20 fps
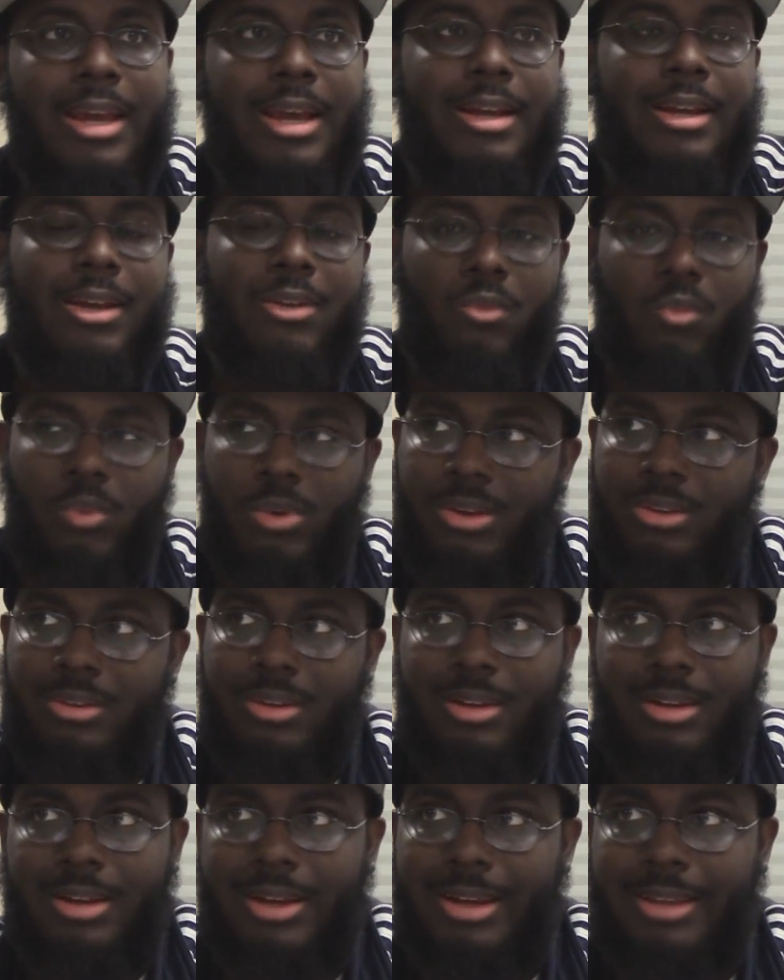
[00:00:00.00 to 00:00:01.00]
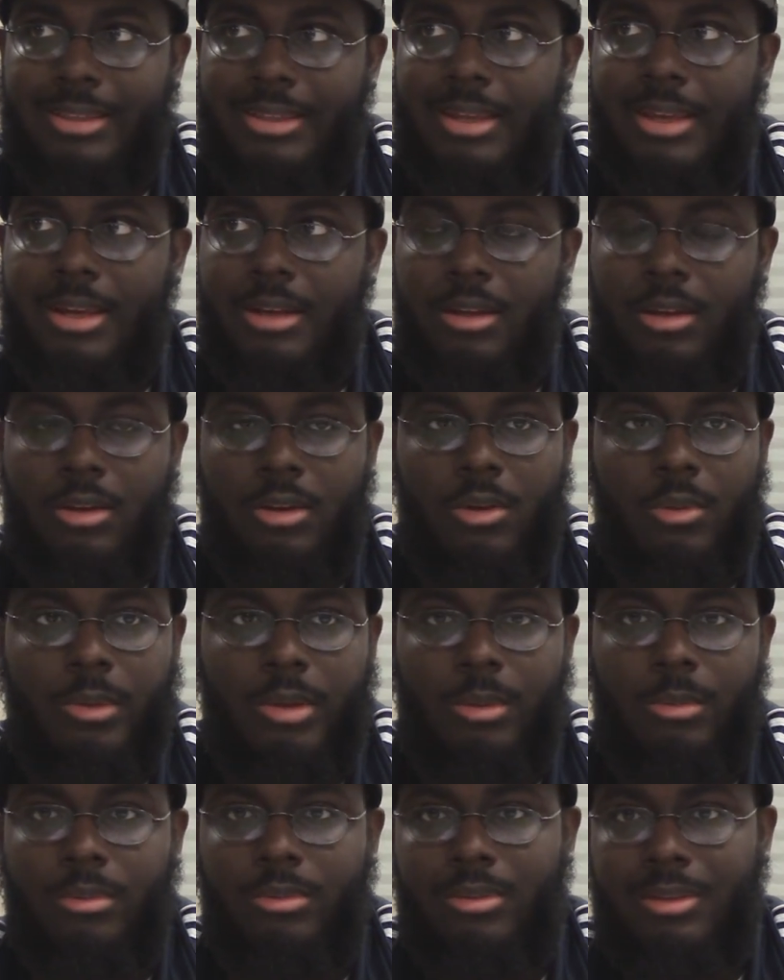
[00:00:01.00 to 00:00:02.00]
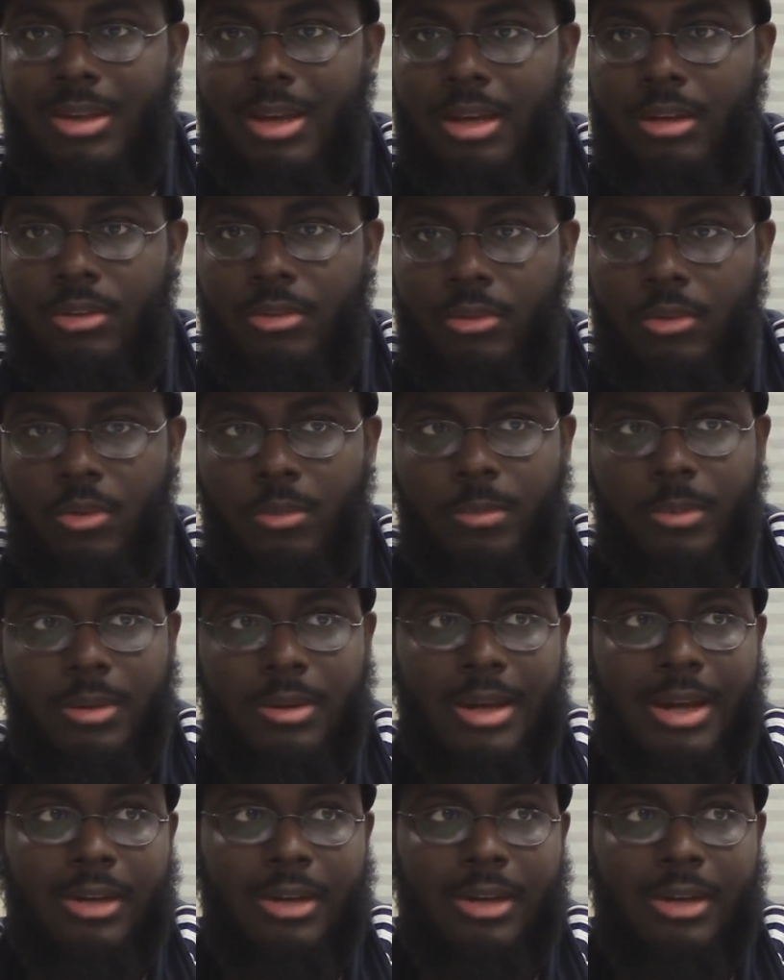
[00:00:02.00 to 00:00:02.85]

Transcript: And I really didn't like that, you know, it was kind of stupid.